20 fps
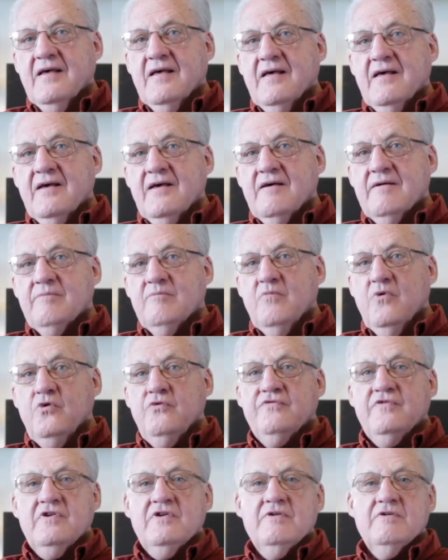
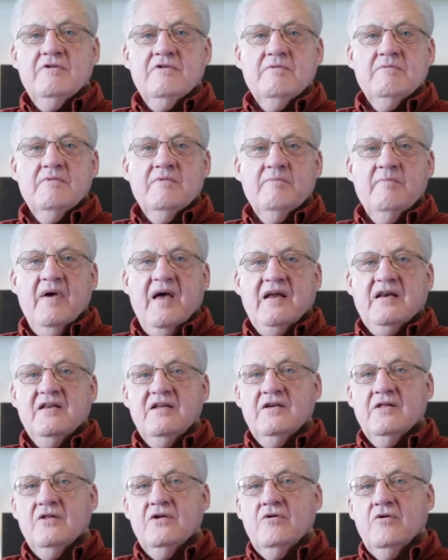Moved back
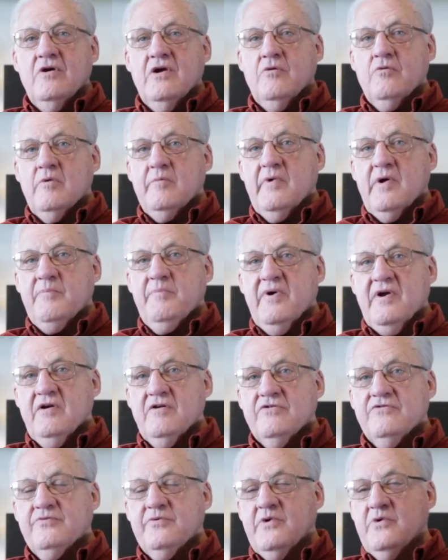to Illinois, where my
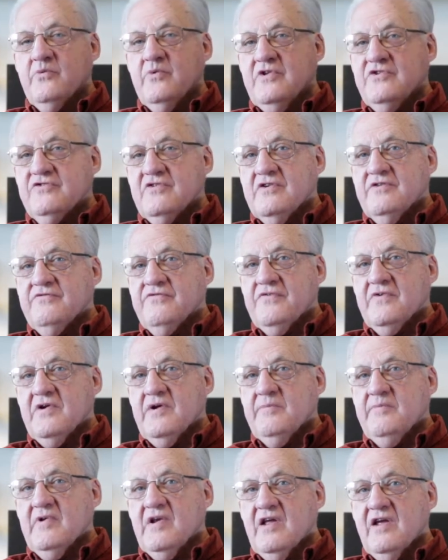parents were originally
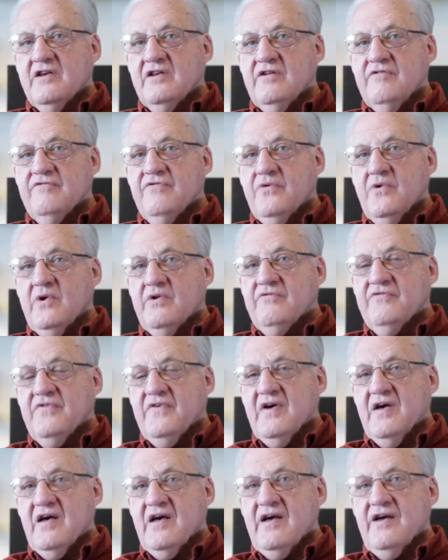from, in
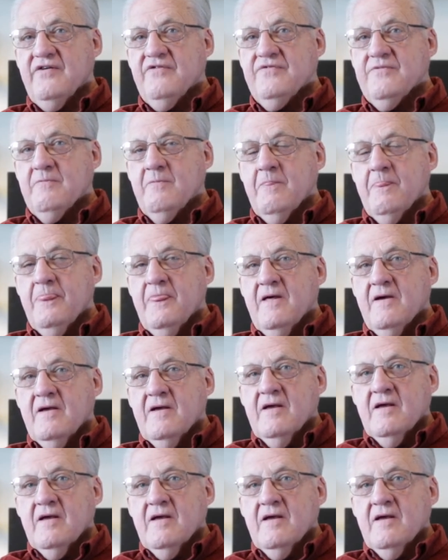1945. I